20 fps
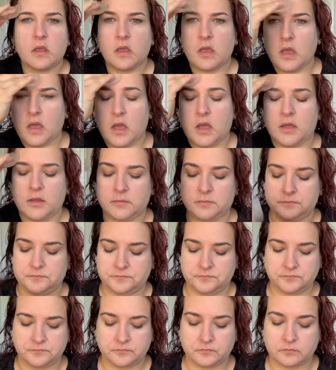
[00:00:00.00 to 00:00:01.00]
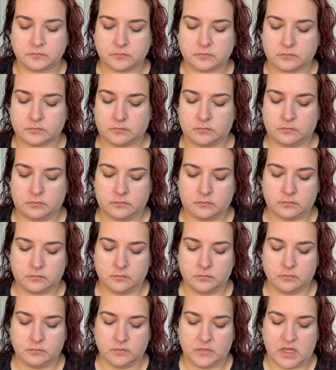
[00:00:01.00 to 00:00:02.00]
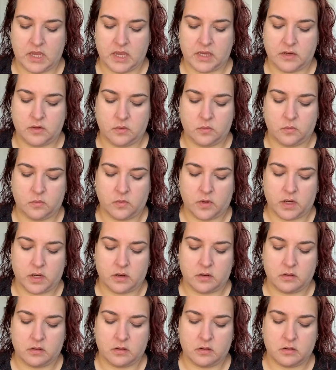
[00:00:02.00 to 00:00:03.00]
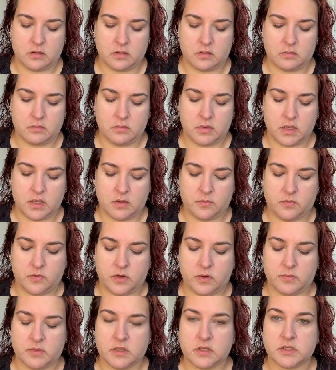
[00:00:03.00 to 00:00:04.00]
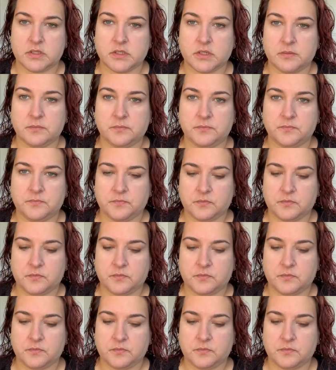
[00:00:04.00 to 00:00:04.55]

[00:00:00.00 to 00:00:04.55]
I don't wear makeup when I'm in the gym,